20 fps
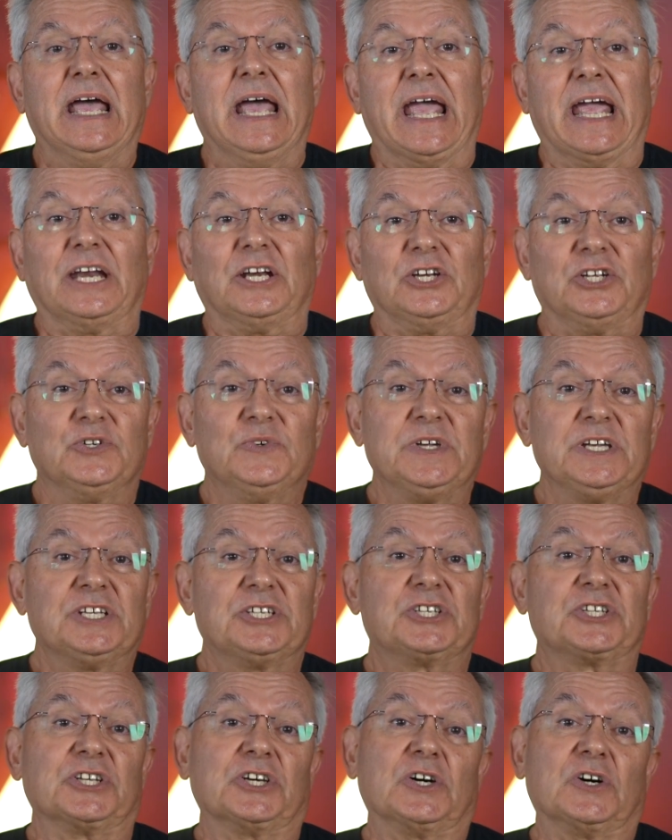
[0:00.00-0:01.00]
In doing
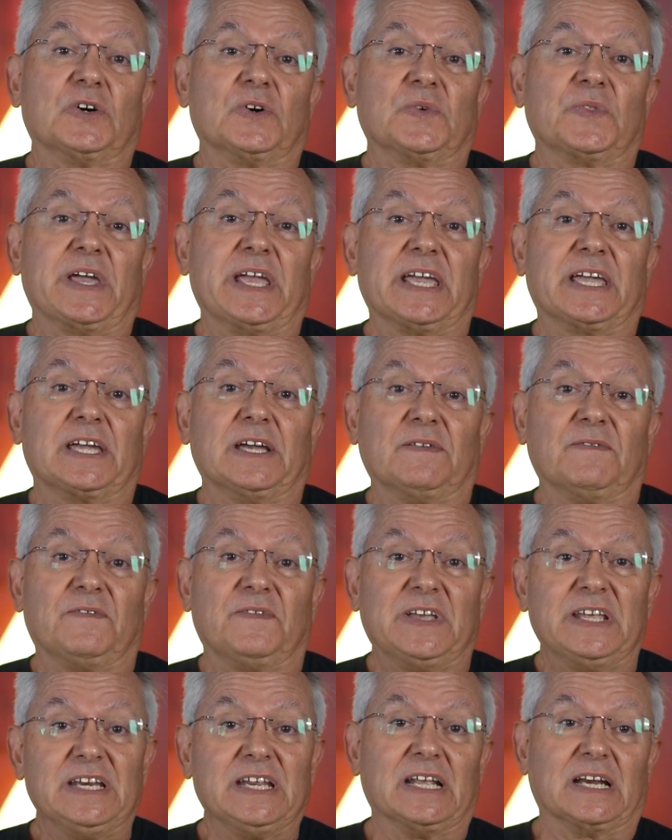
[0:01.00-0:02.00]
so, they
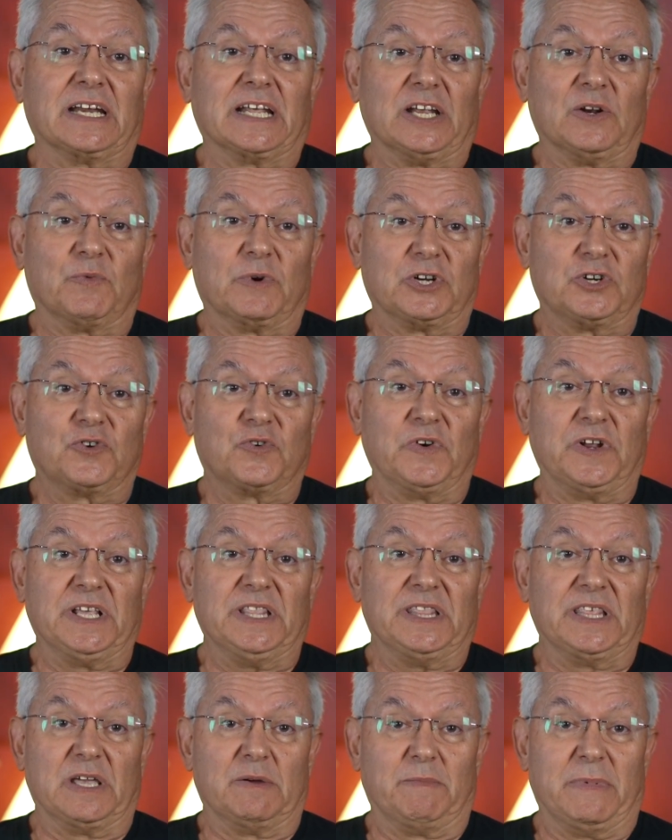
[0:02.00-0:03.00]
conveniently
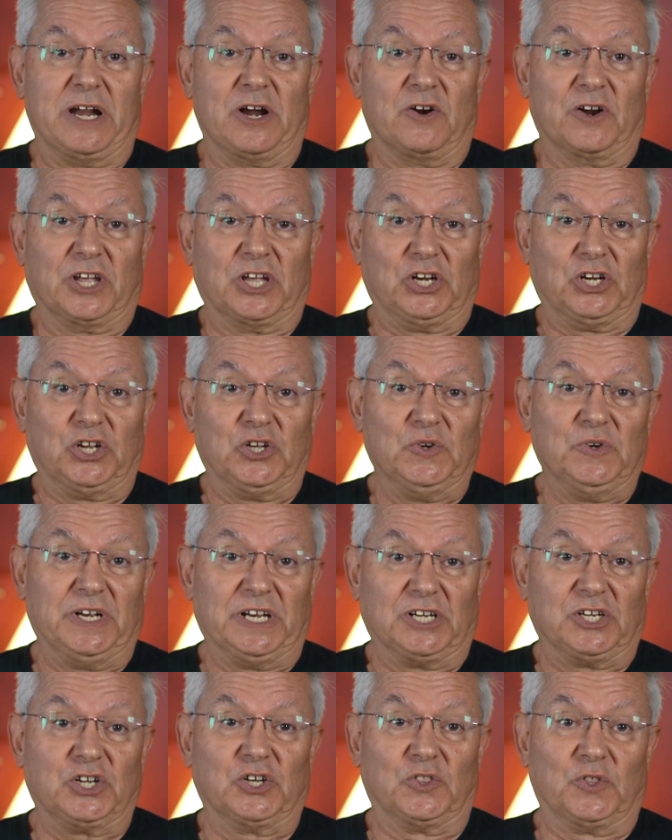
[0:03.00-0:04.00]
retreat the American
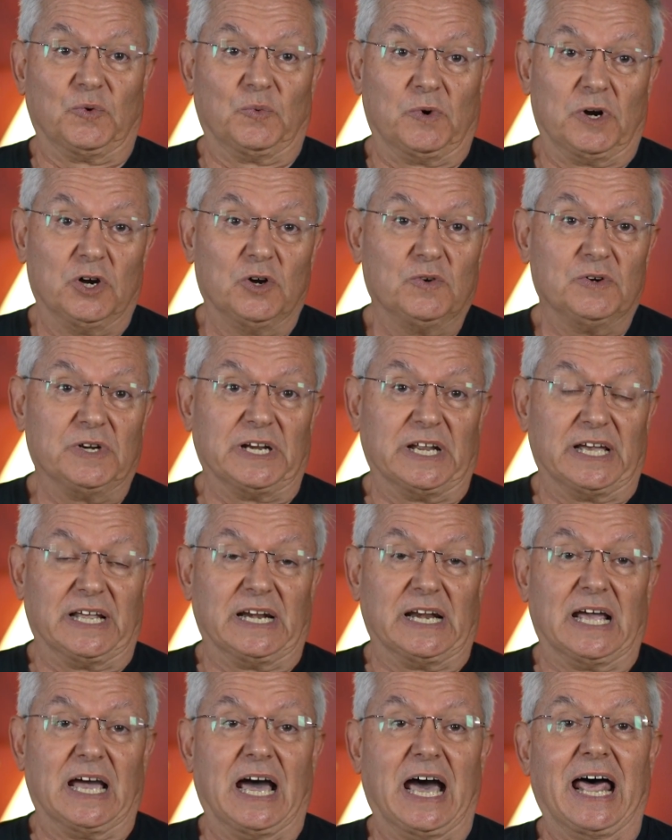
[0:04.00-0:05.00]
unit to the road
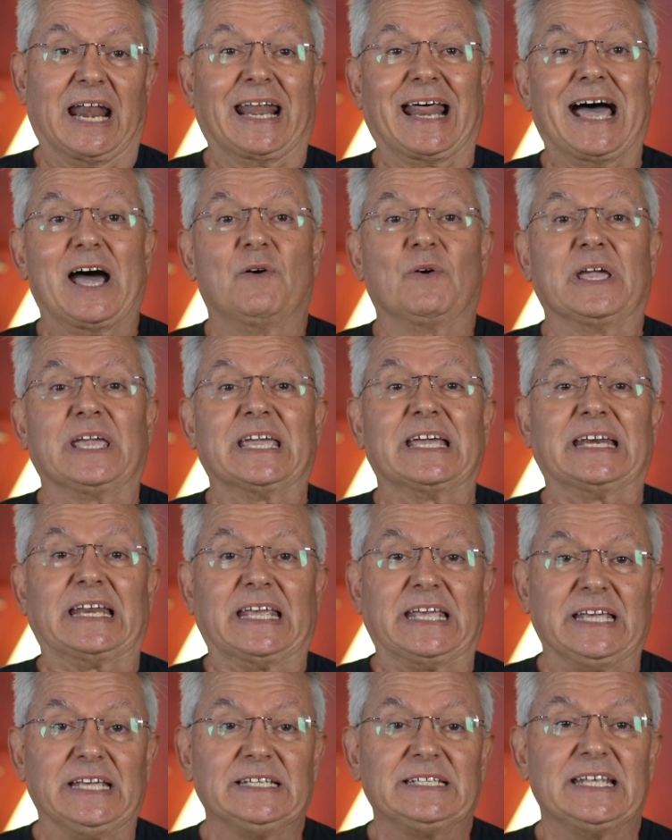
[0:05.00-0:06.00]
net, allowing it
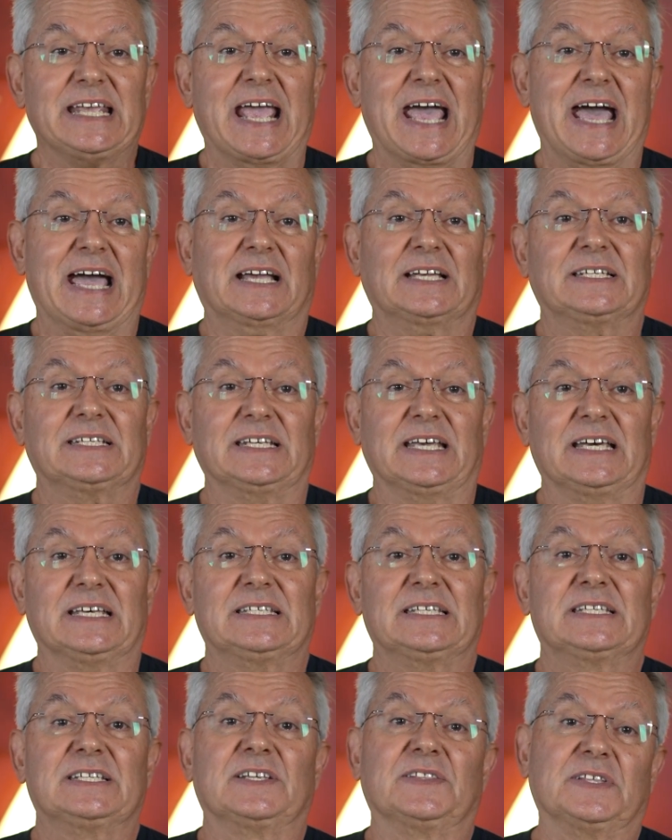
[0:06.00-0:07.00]
easy
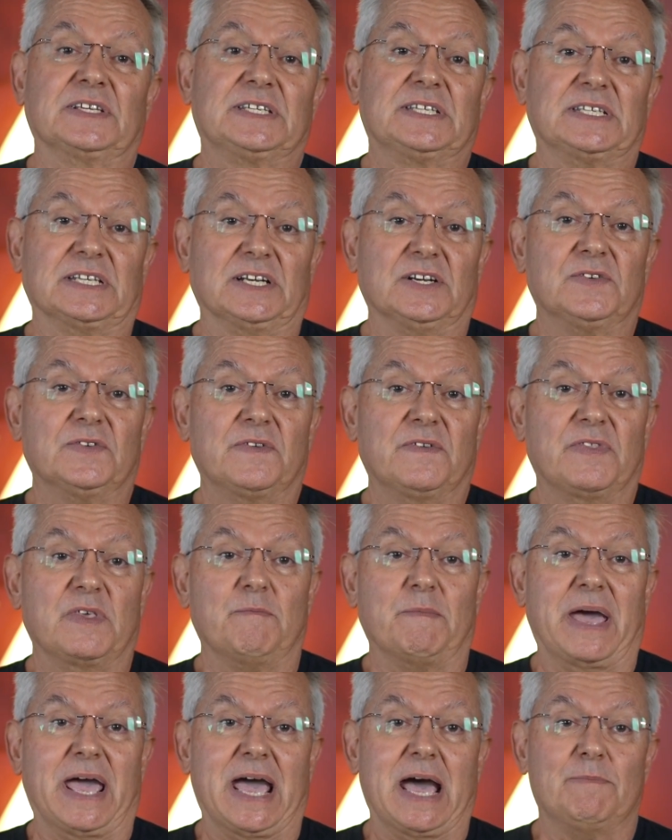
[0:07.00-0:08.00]
access to the center of the
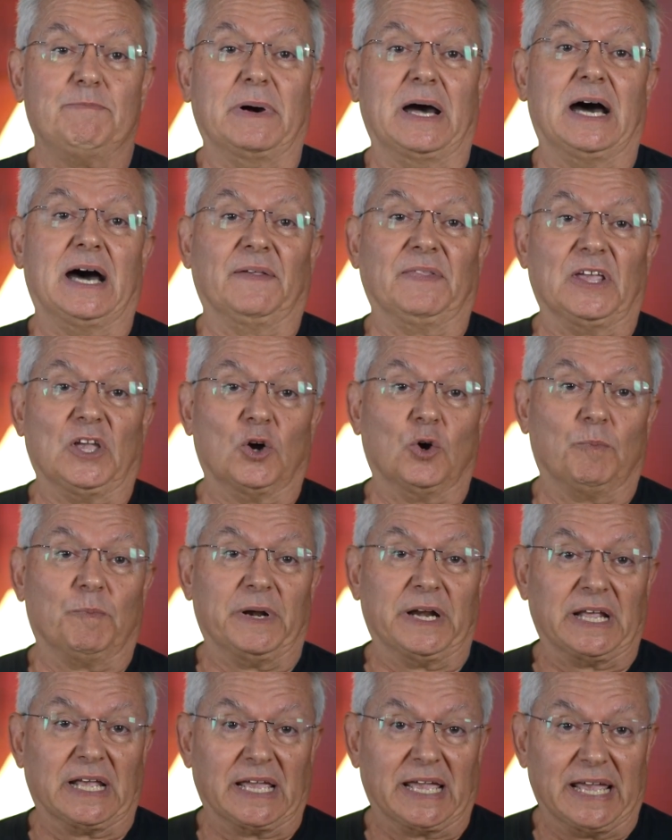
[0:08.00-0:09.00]
map on the
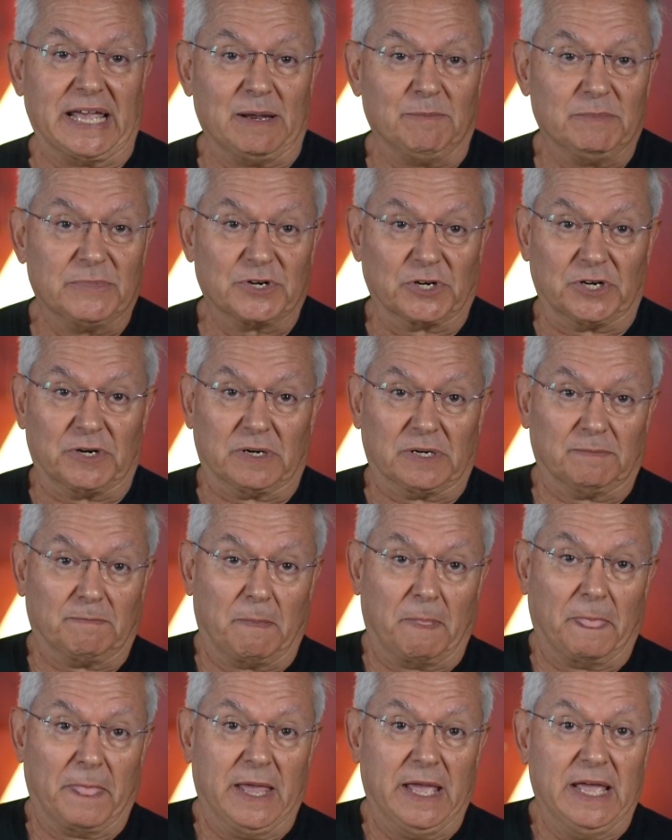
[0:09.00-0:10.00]
opening game turn.
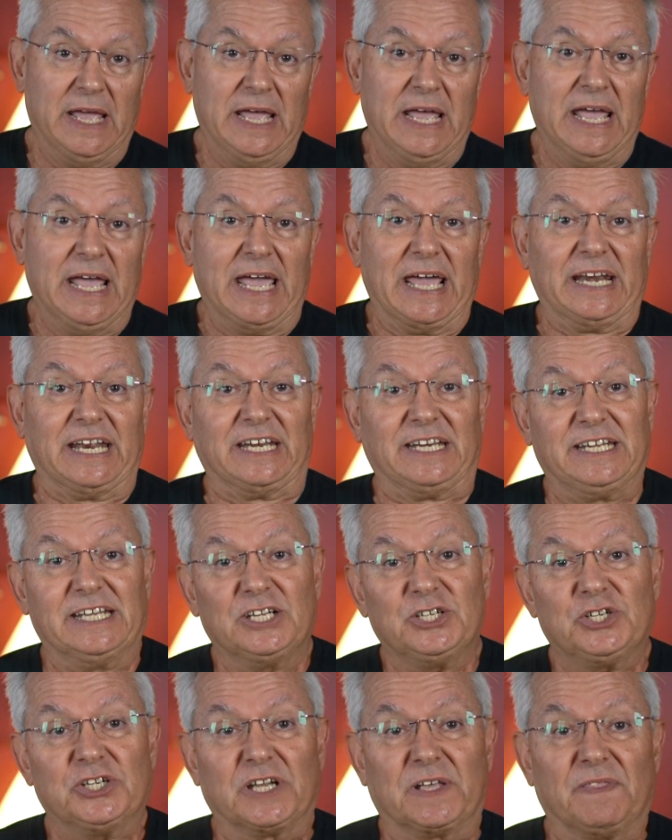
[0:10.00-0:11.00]
In
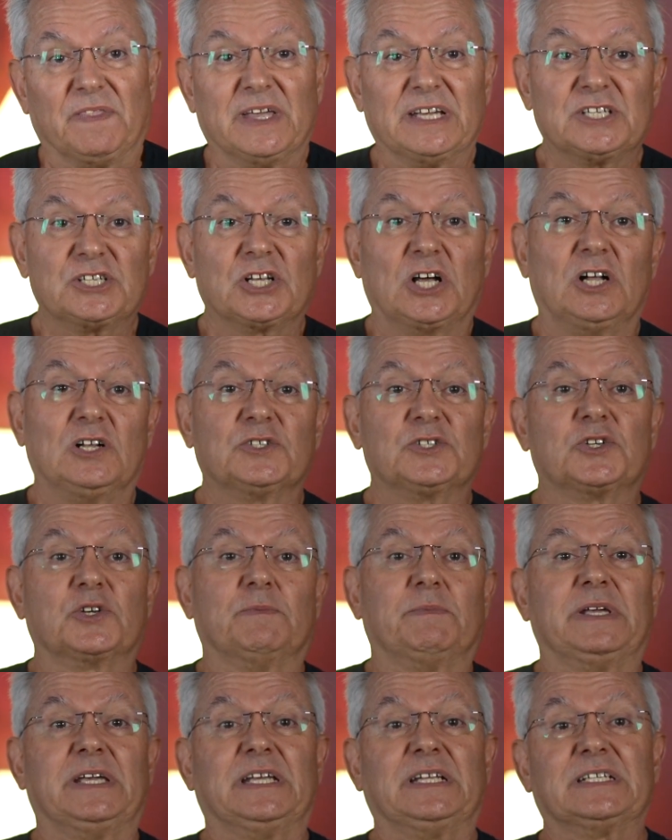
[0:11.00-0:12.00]
addition, this also
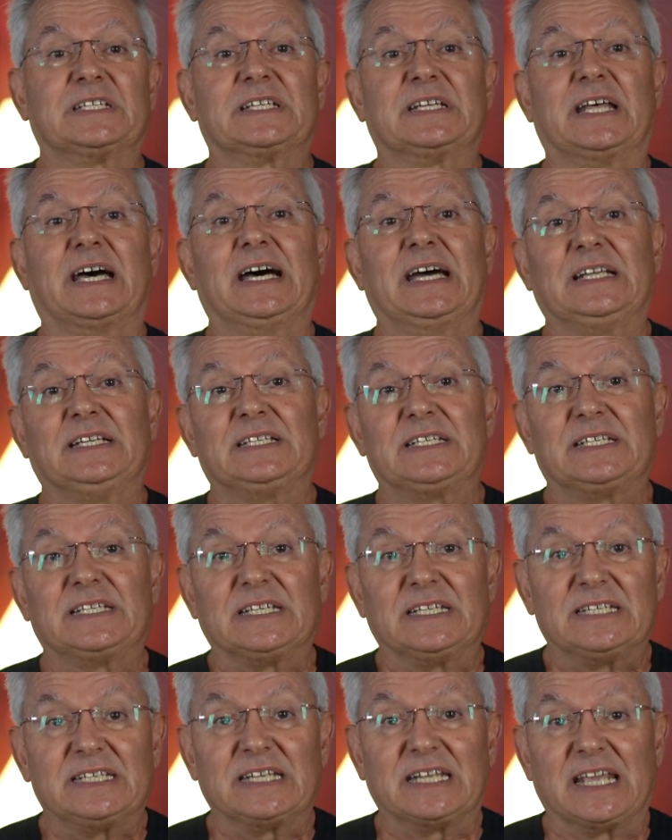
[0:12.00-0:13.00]
means 9
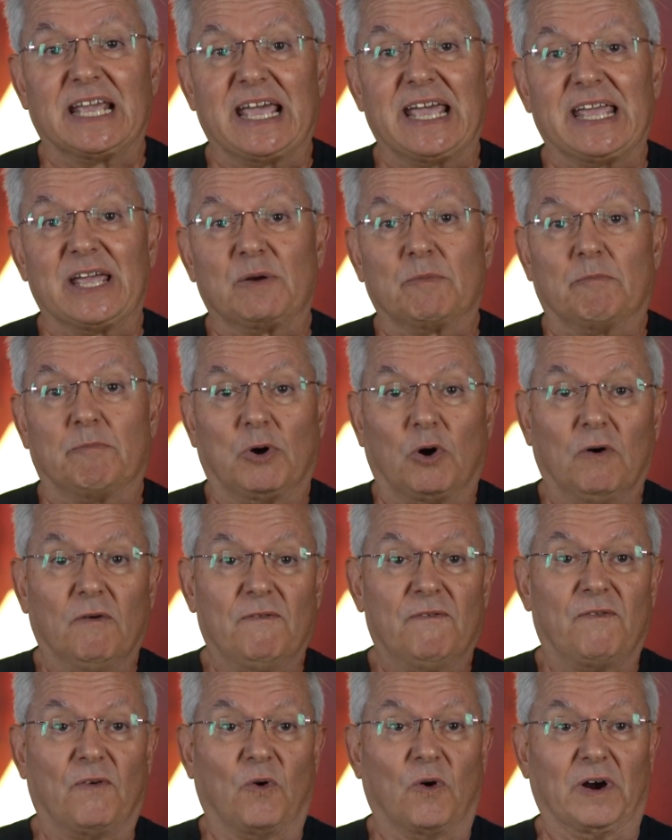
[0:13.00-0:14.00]
CCA in
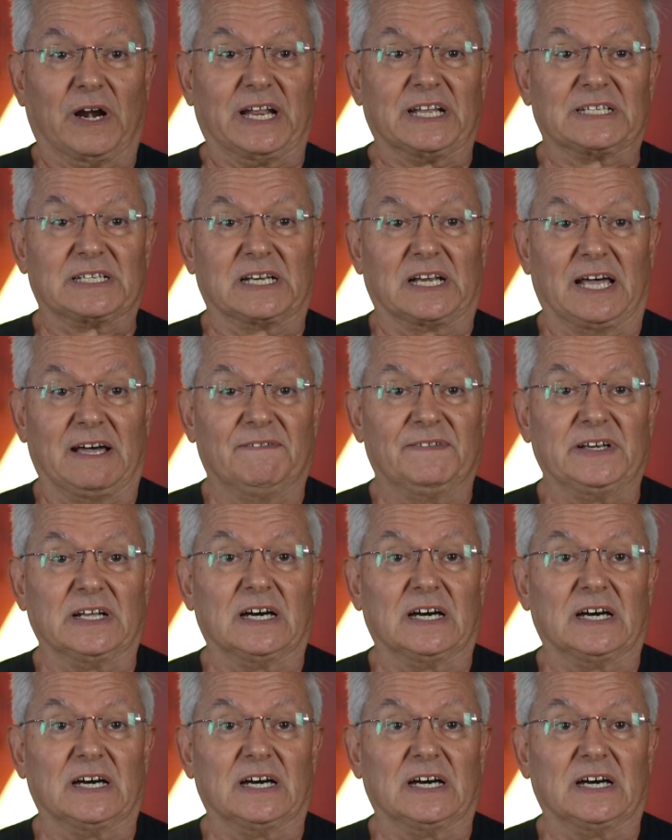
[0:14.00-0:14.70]
Beaufort is left